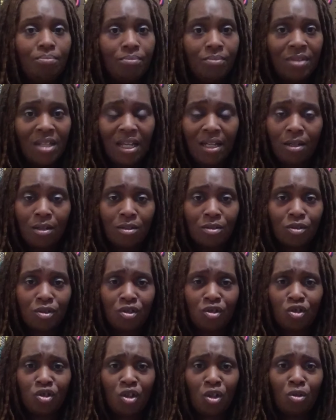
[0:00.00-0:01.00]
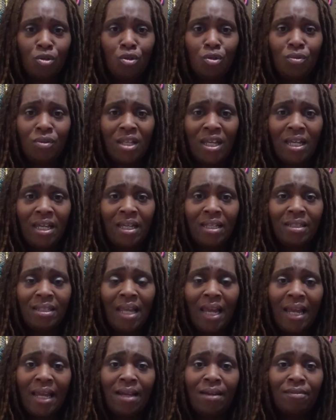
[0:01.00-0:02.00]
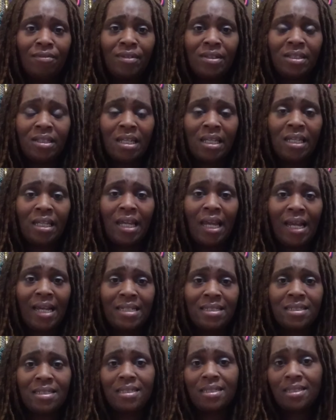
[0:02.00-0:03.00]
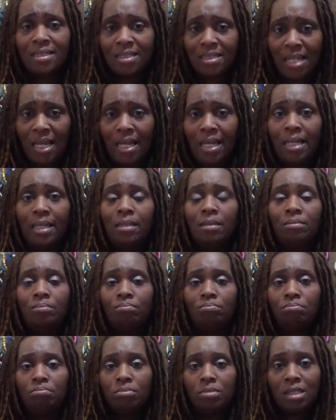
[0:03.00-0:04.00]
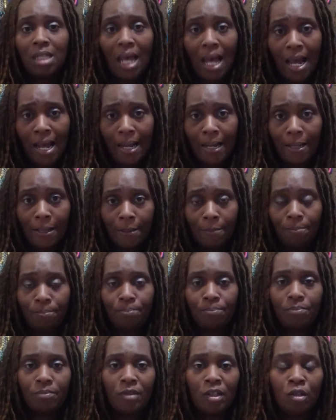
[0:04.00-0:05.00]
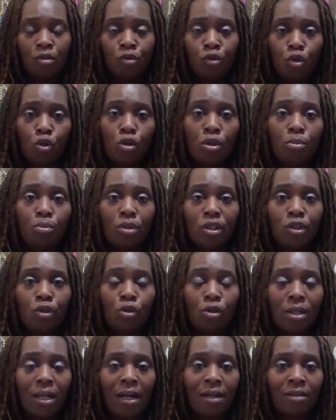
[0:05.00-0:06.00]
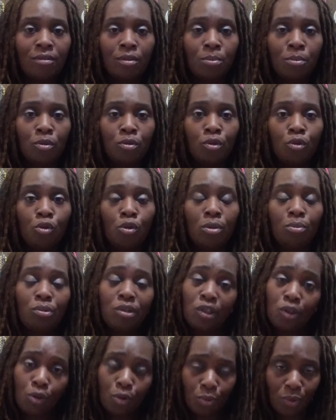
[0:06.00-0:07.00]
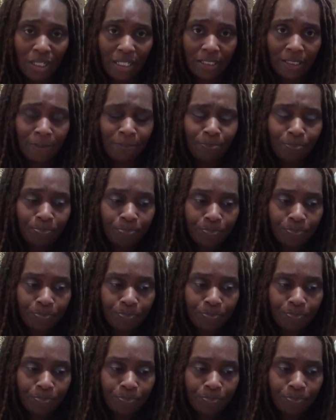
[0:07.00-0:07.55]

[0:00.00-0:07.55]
that goes to show you that not everything has a set time. Do it when you're comfortable, do it when you're ready.